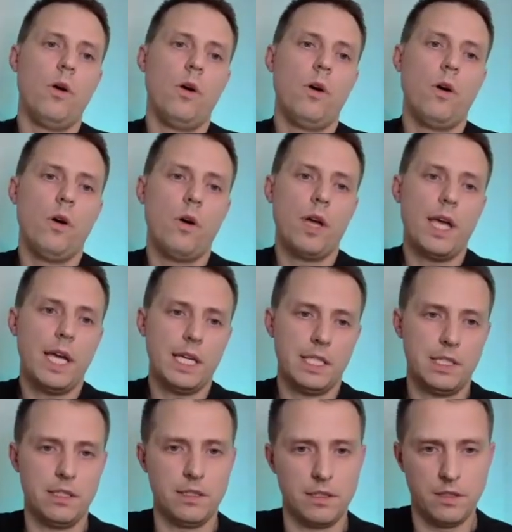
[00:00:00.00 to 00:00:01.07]
or
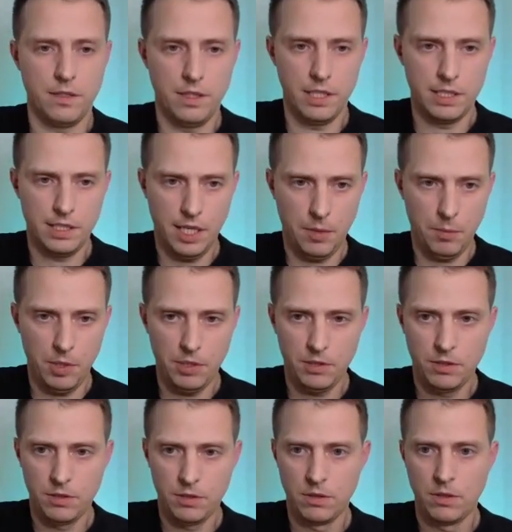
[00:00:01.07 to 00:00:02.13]
exits the
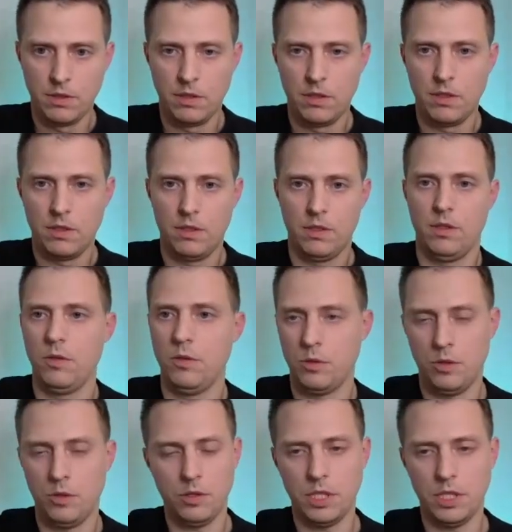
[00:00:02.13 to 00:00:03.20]
segment,
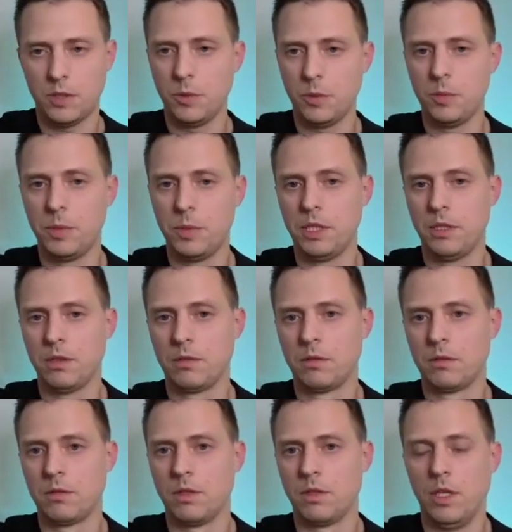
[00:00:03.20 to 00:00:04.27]
those contacts will be
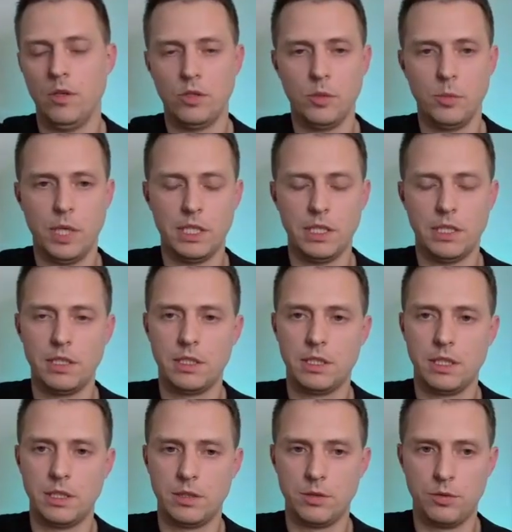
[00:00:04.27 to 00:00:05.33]
automatically
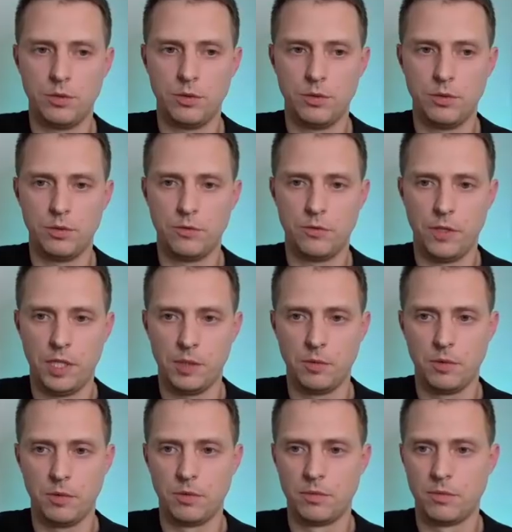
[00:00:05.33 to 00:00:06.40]
synced to
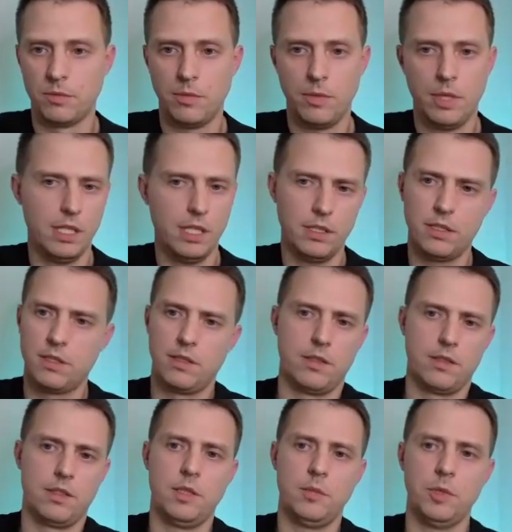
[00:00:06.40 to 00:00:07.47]
Facebook. And
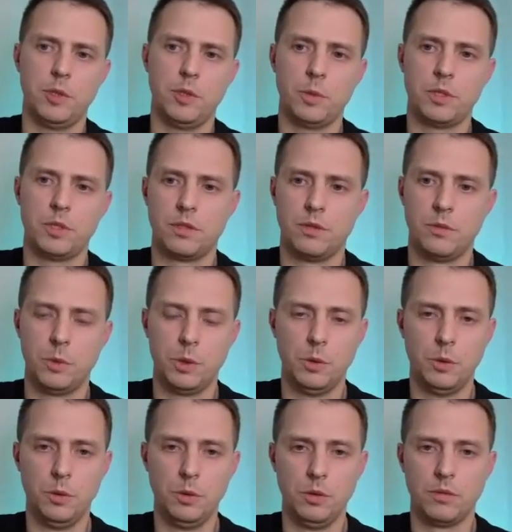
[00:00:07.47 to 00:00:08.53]
it's similar with
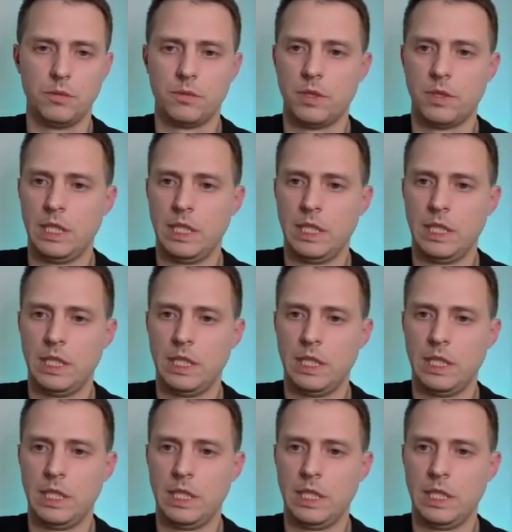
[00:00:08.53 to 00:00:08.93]
Google.